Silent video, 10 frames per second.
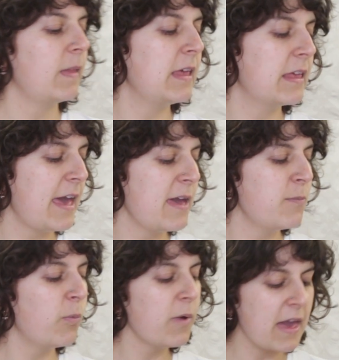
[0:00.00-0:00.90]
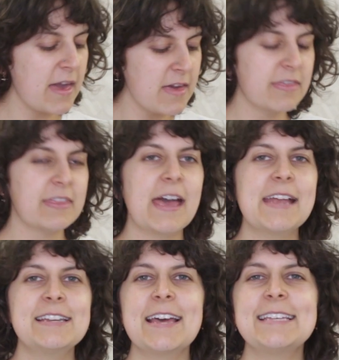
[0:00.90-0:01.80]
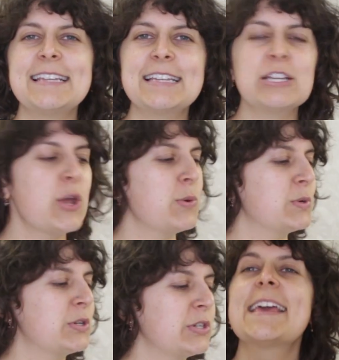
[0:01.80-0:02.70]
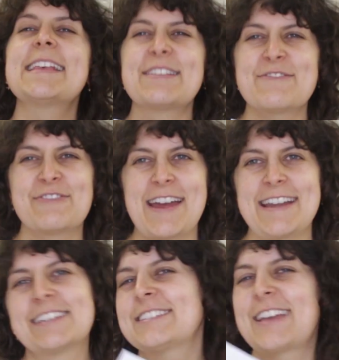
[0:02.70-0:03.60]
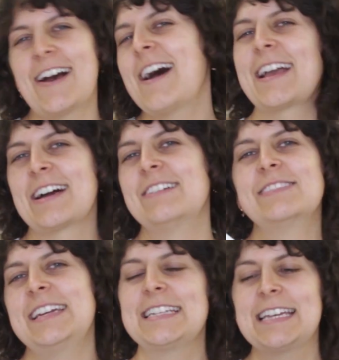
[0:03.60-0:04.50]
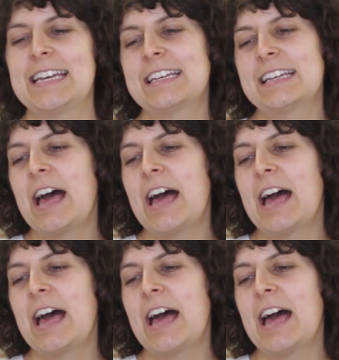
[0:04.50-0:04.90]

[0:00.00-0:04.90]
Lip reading: it came with a nice little note. It's in French, so I can't read it.